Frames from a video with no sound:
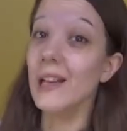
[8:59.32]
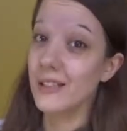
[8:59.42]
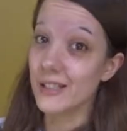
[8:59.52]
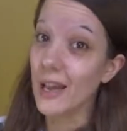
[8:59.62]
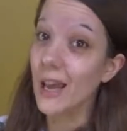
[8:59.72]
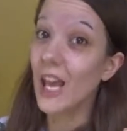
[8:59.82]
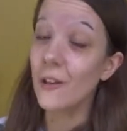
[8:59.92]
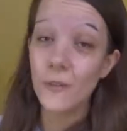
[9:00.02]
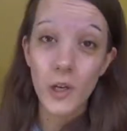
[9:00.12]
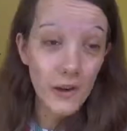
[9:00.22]
And
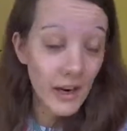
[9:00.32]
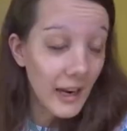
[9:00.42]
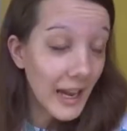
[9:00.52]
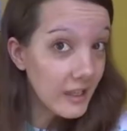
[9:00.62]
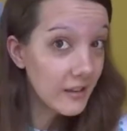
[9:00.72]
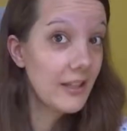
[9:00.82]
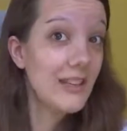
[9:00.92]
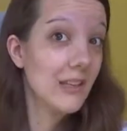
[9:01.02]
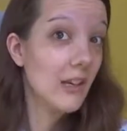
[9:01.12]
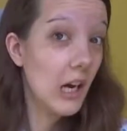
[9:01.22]
if you are
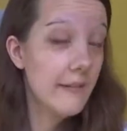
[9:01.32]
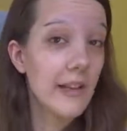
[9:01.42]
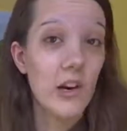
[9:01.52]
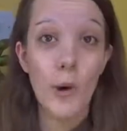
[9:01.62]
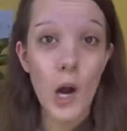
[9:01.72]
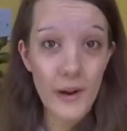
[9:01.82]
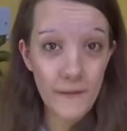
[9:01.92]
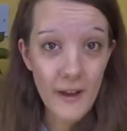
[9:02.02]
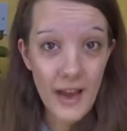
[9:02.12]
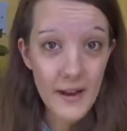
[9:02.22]
anything of a Little
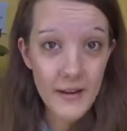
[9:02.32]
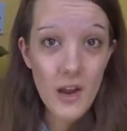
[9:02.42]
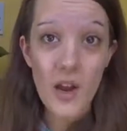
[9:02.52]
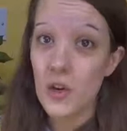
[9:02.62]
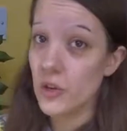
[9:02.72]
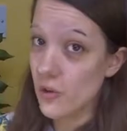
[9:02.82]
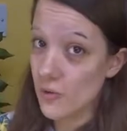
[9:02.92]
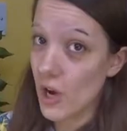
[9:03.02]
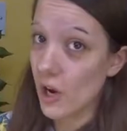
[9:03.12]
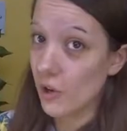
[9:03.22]
Mermaid fan,
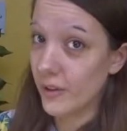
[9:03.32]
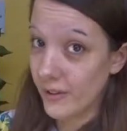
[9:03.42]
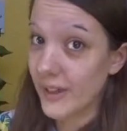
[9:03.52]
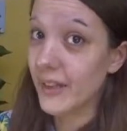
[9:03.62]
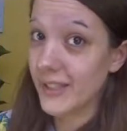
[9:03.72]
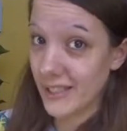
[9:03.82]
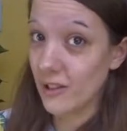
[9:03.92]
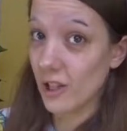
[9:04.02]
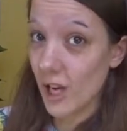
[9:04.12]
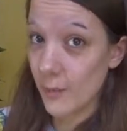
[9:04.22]
you know that the
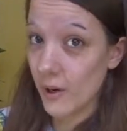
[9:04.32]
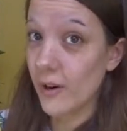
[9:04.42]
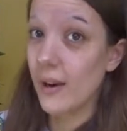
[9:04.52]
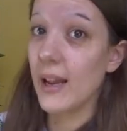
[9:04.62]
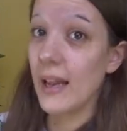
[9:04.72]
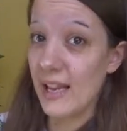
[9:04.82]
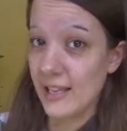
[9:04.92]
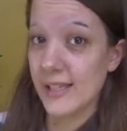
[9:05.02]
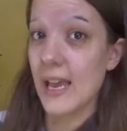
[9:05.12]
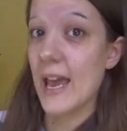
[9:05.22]
dingle hopper
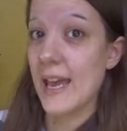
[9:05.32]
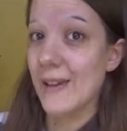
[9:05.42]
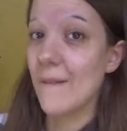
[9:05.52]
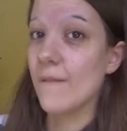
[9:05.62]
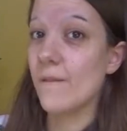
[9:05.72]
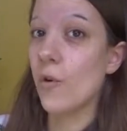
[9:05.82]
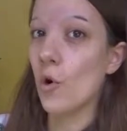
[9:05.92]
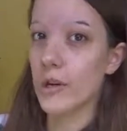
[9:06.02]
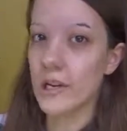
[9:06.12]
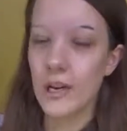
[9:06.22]
is a
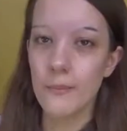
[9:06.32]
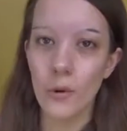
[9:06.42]
fork.